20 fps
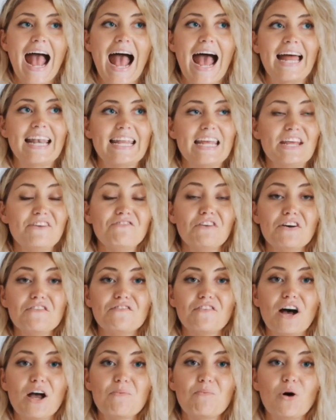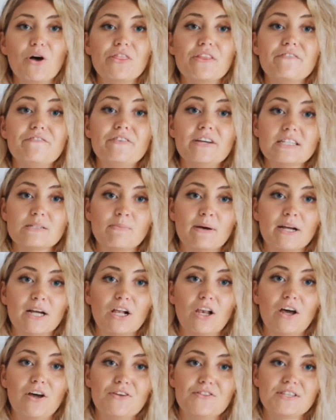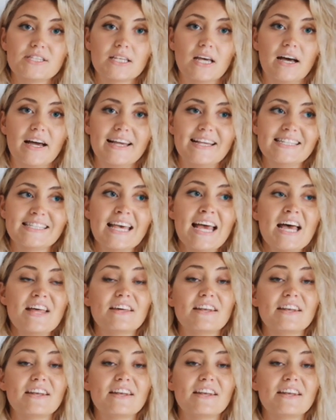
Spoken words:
And if I find one that fits my clothes size,